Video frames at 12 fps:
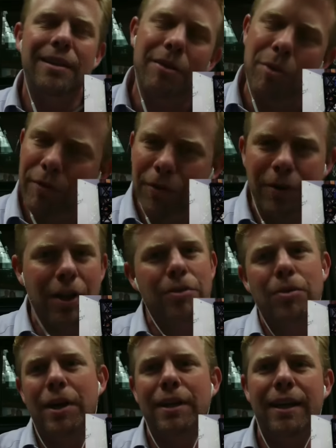He went for
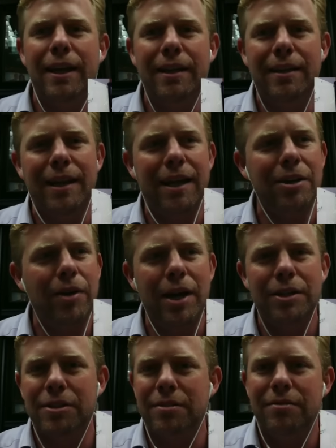another run again, and that
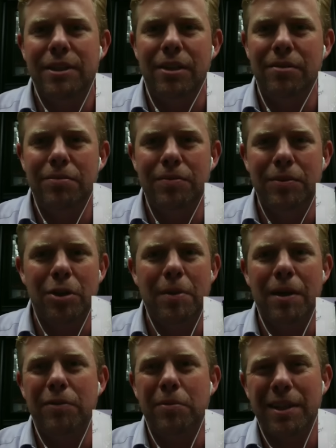crash, took
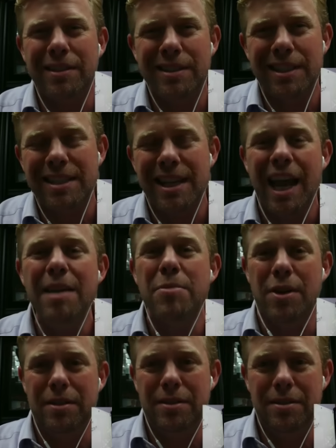him out for about 6 to 8
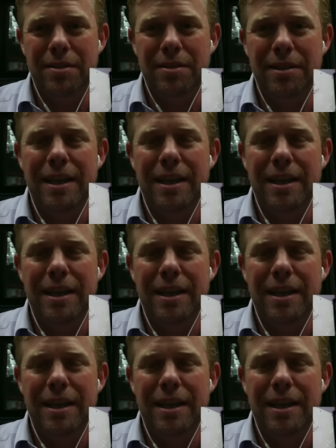months.